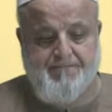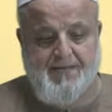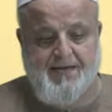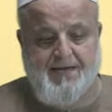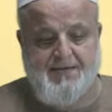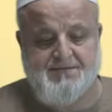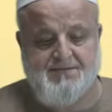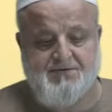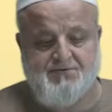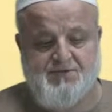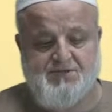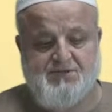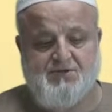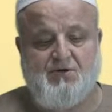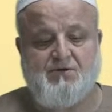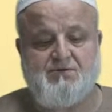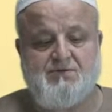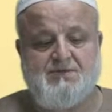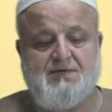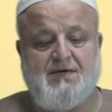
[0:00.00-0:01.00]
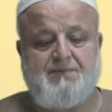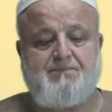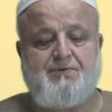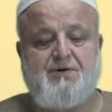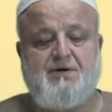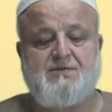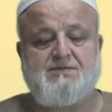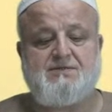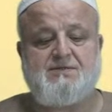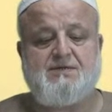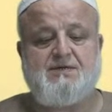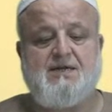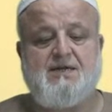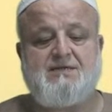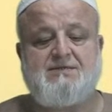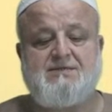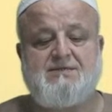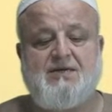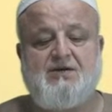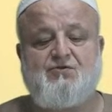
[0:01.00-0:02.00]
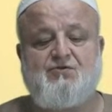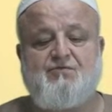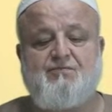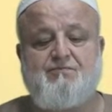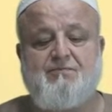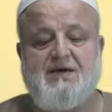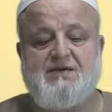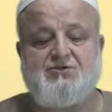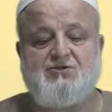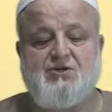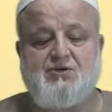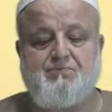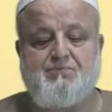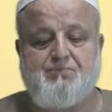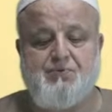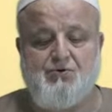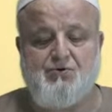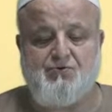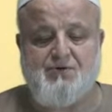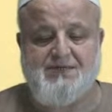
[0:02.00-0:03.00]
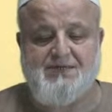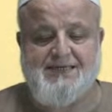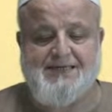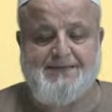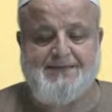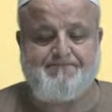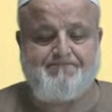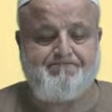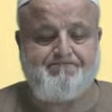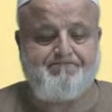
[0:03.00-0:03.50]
as a result, a person in a state of major impurity